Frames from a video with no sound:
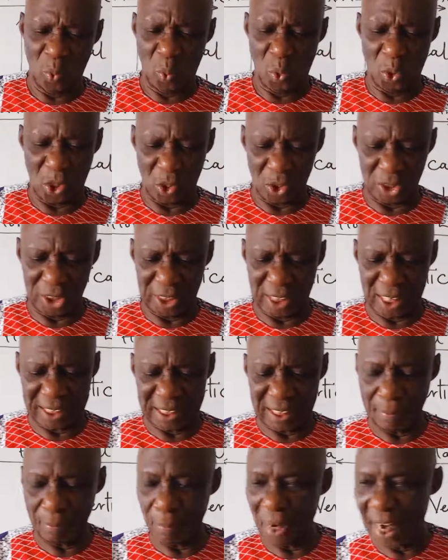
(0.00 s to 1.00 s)
What does
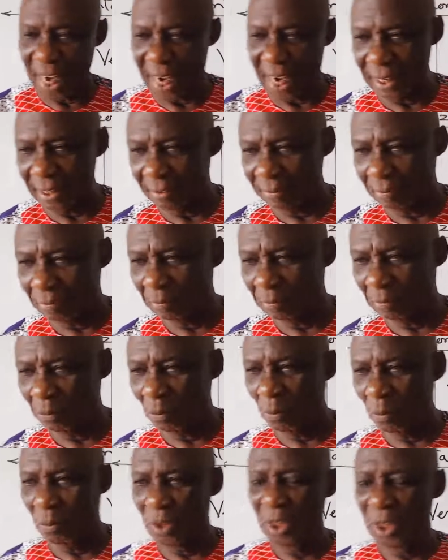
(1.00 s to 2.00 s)
that imply?
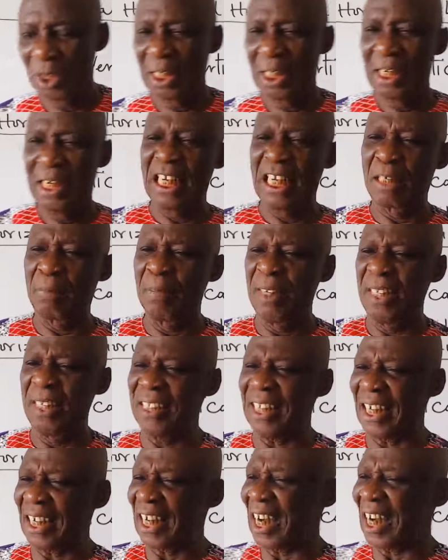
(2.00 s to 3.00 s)
It
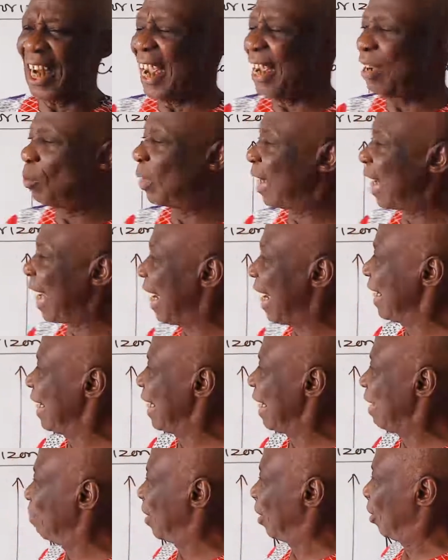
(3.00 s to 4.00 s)
means that the line will
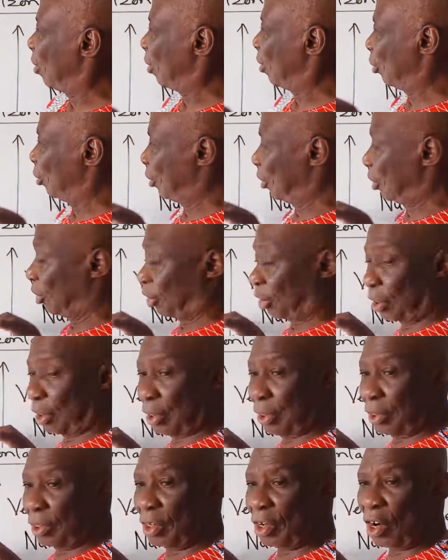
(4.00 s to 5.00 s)
either be
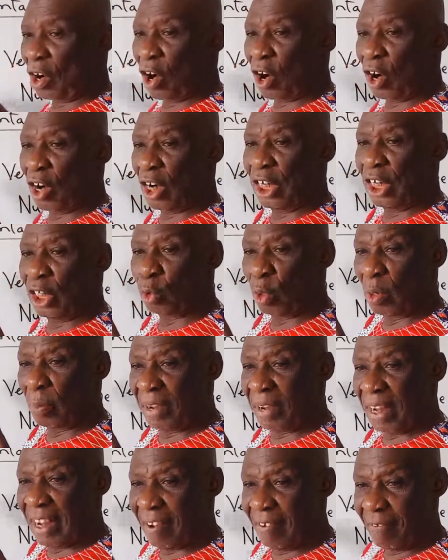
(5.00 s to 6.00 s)
horizontal or it will
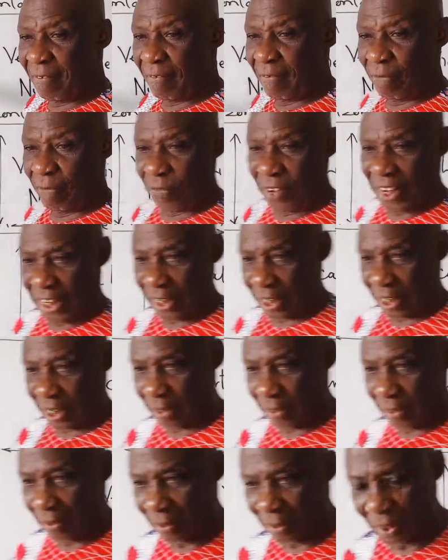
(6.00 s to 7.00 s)
be
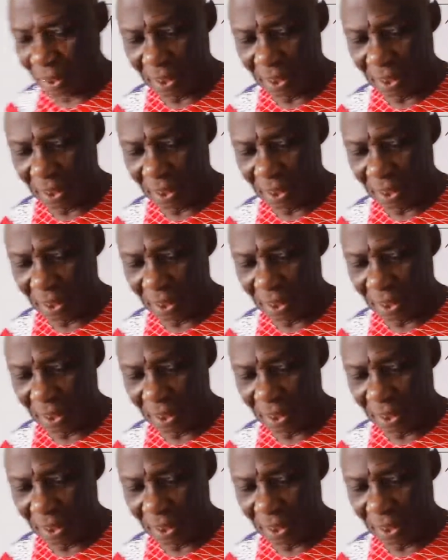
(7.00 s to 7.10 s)
vertical.